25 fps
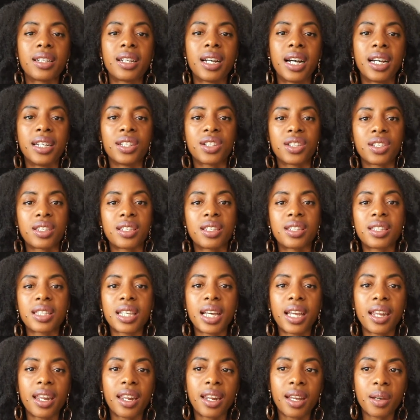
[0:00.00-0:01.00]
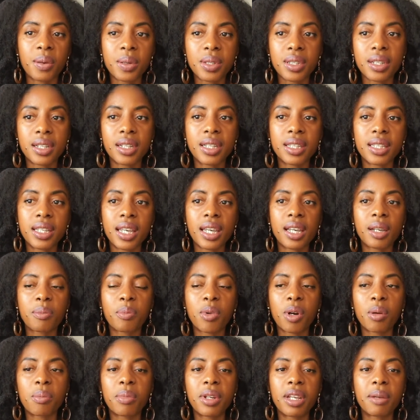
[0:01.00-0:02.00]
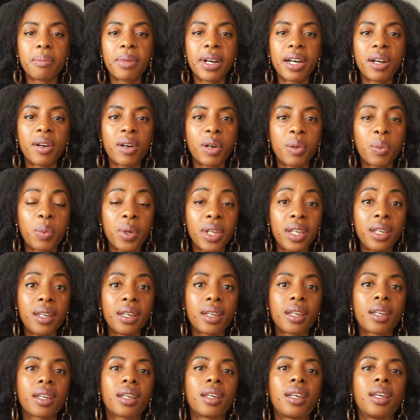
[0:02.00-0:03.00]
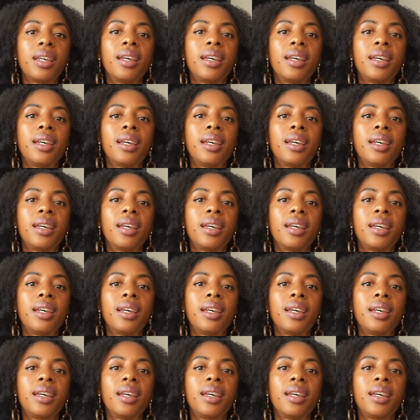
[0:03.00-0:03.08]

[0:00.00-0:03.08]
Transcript: I just decided I was going to take probably about a week